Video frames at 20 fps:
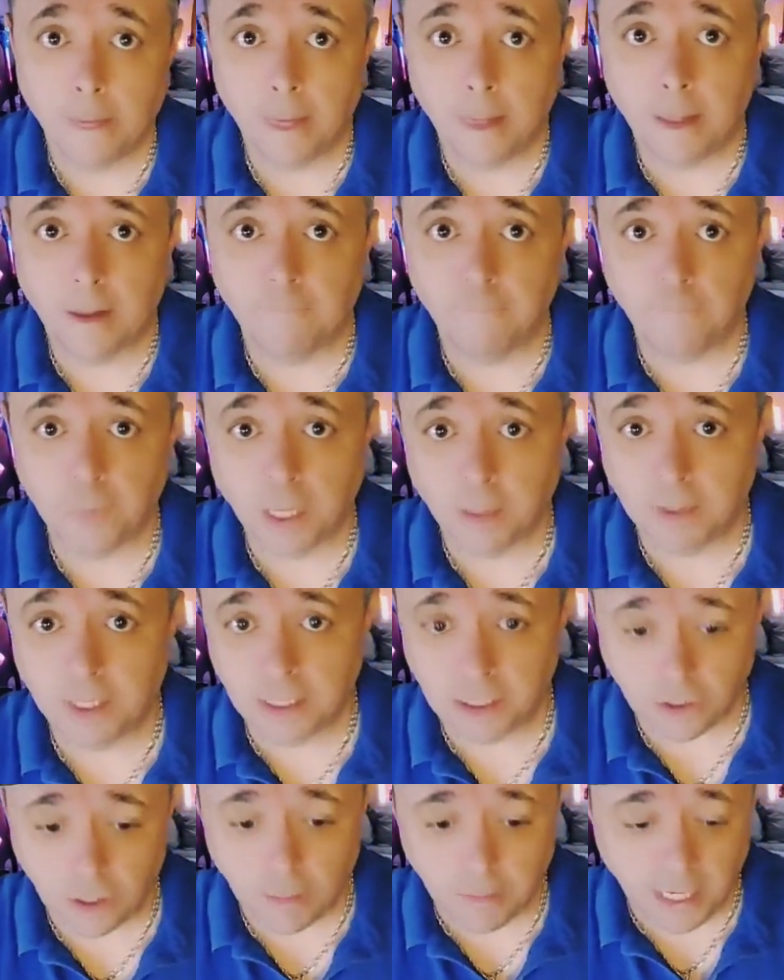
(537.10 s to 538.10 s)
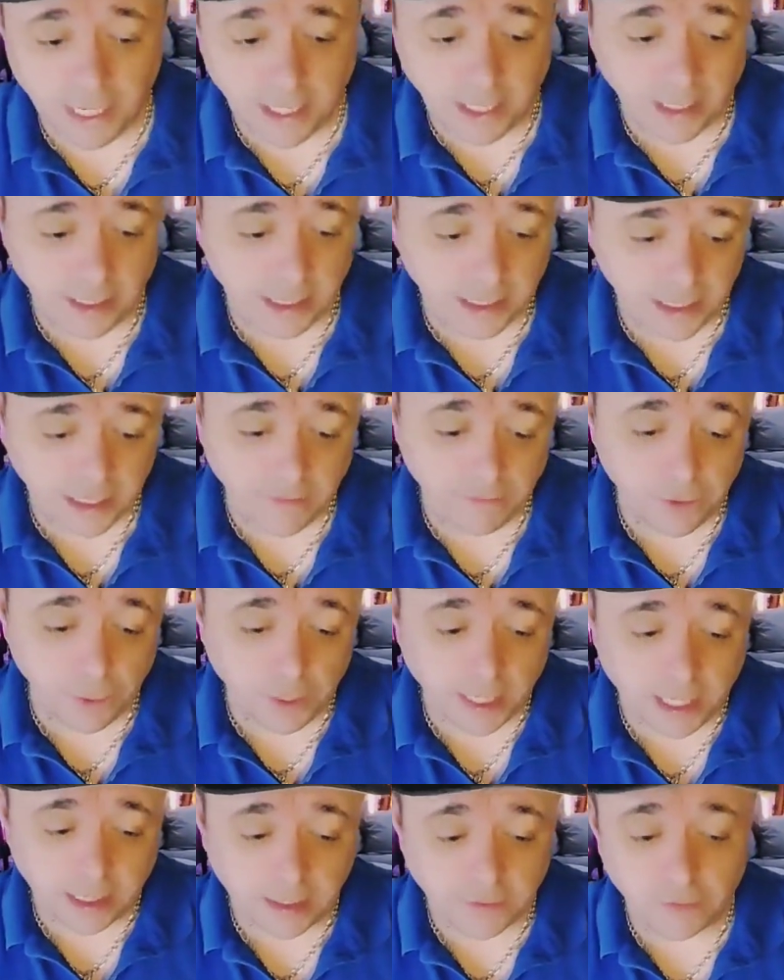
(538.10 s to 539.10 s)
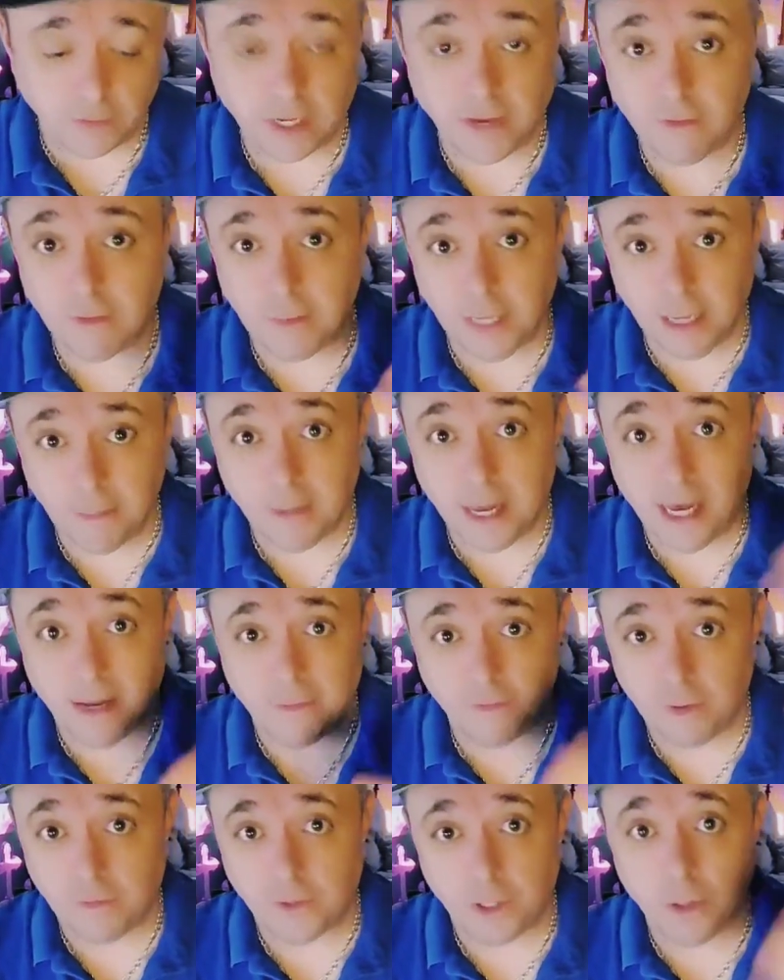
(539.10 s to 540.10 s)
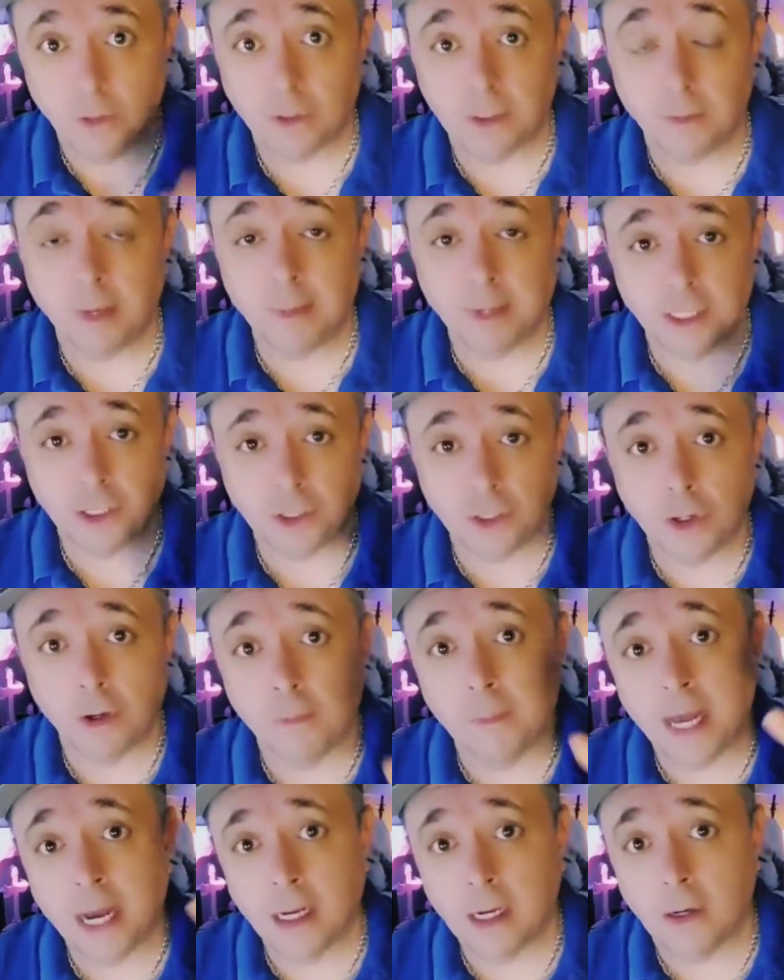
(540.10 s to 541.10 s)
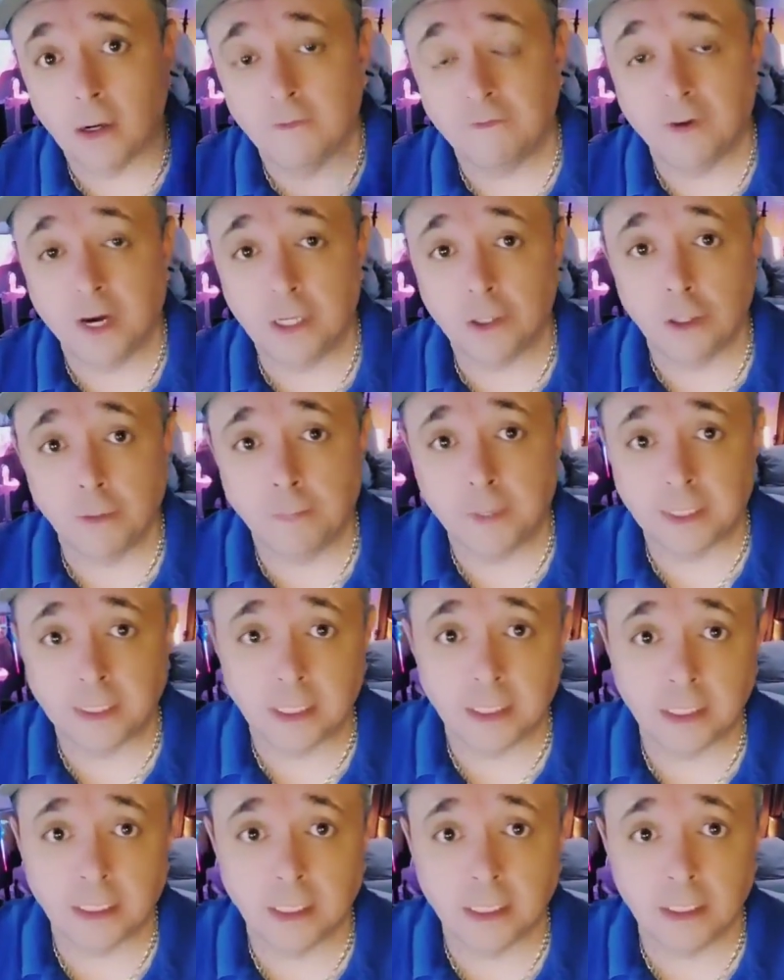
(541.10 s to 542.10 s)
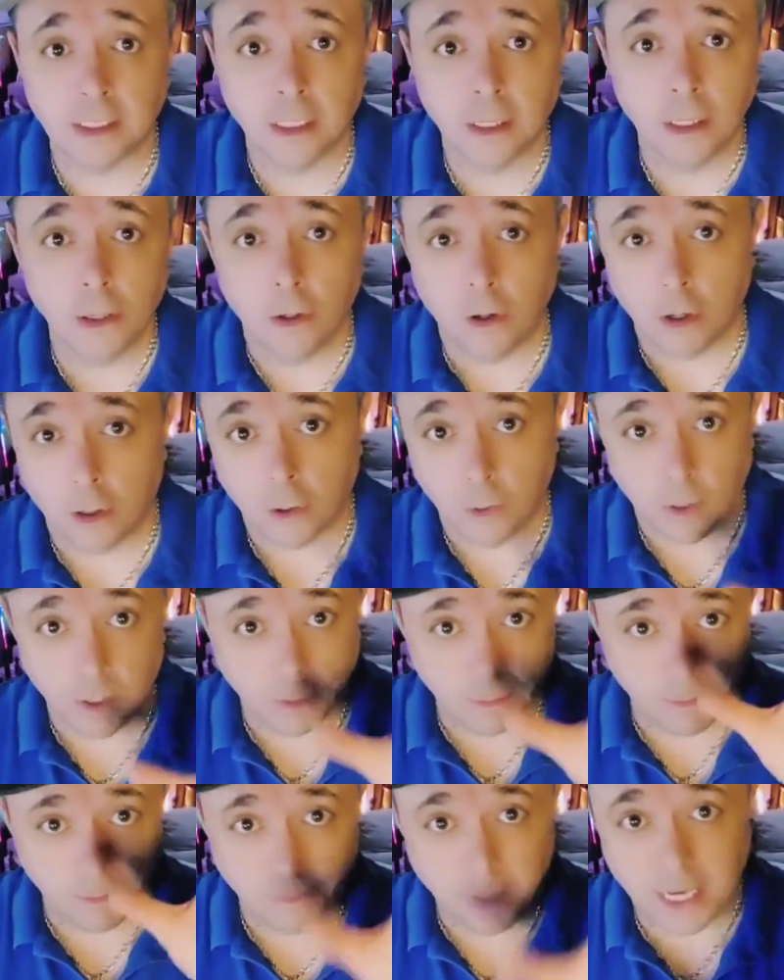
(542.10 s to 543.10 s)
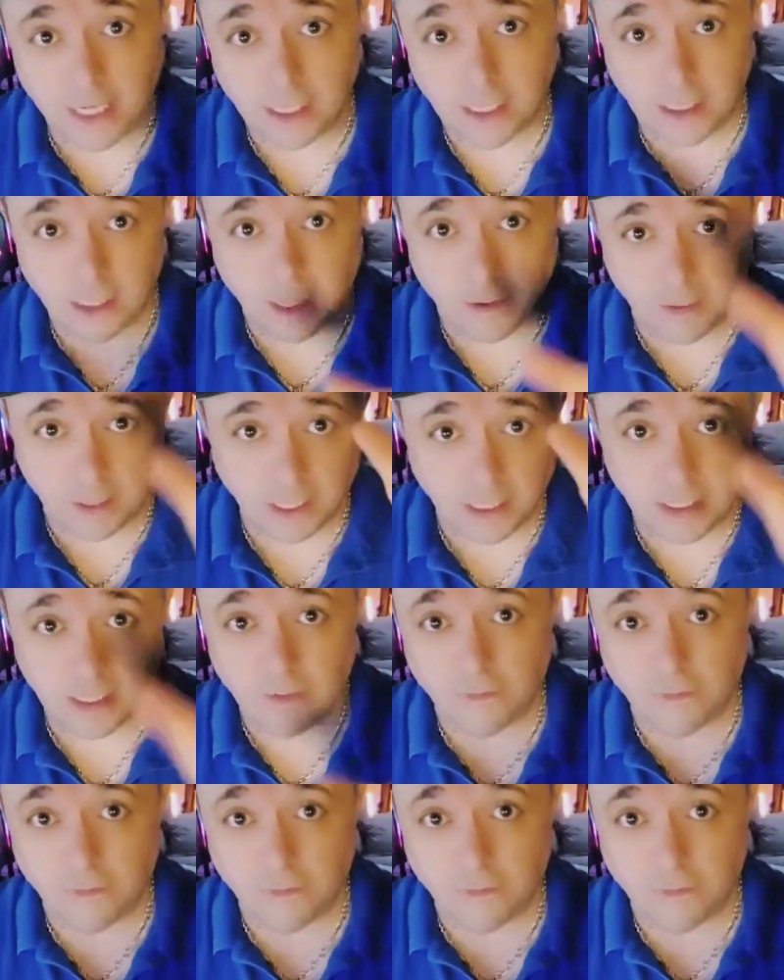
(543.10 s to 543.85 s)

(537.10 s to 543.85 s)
I'm going to start making a list of you guys who are giving me bad reviews. Maybe I should go back and find your businesses or go and paste a list of all you